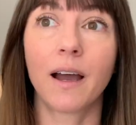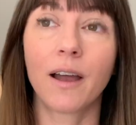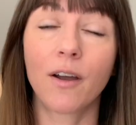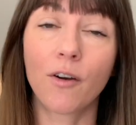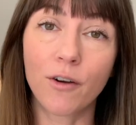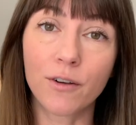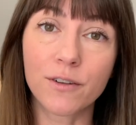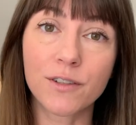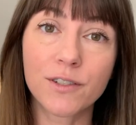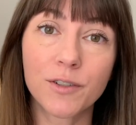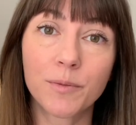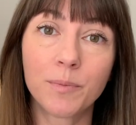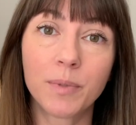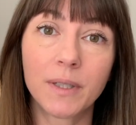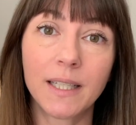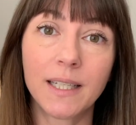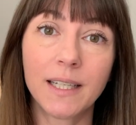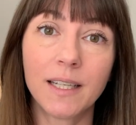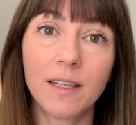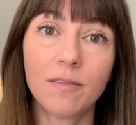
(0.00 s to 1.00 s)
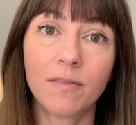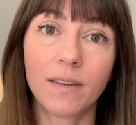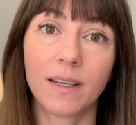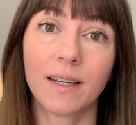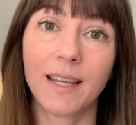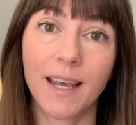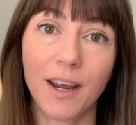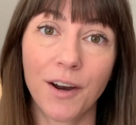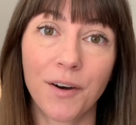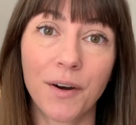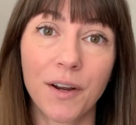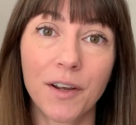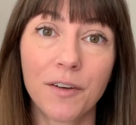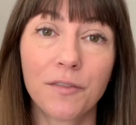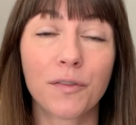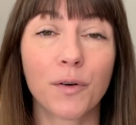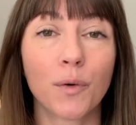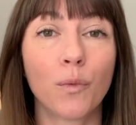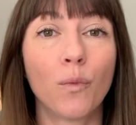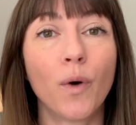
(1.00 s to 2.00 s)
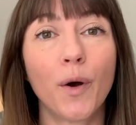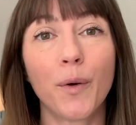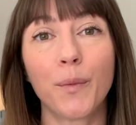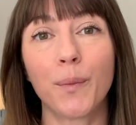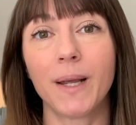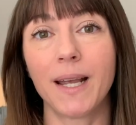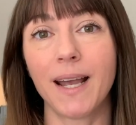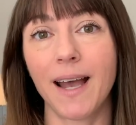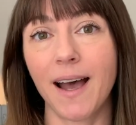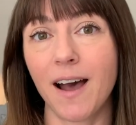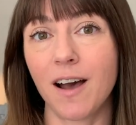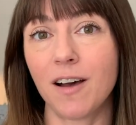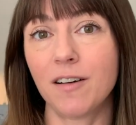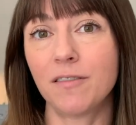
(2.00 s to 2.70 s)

I also believe in caring for what we have